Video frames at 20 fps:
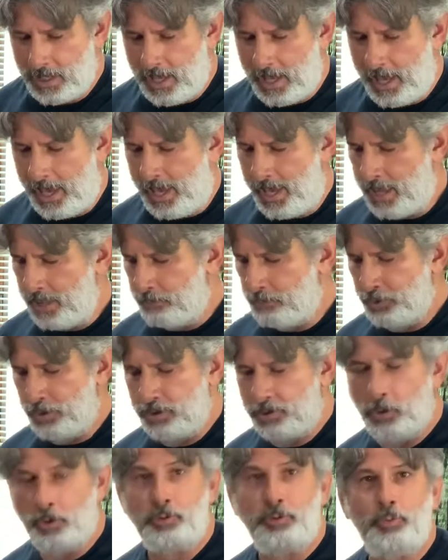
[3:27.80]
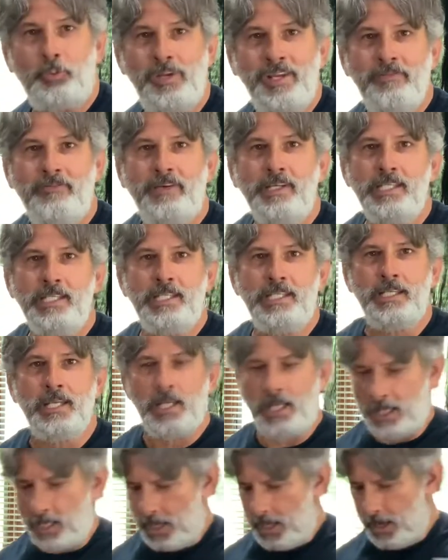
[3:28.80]
and put those rivets,
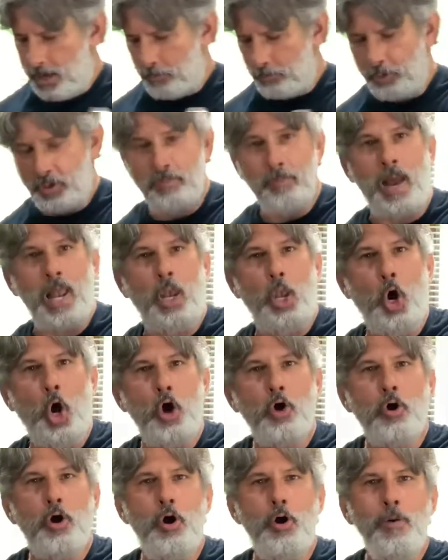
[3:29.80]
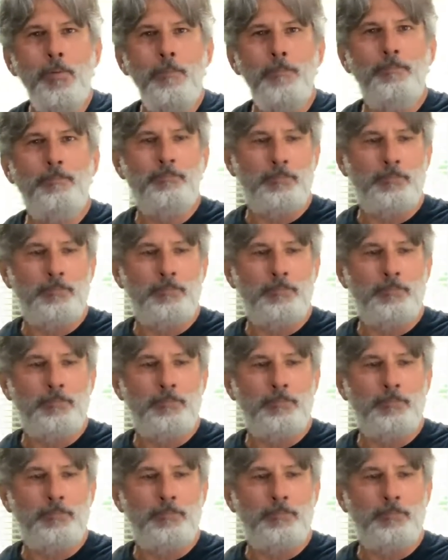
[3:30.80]
put my logo,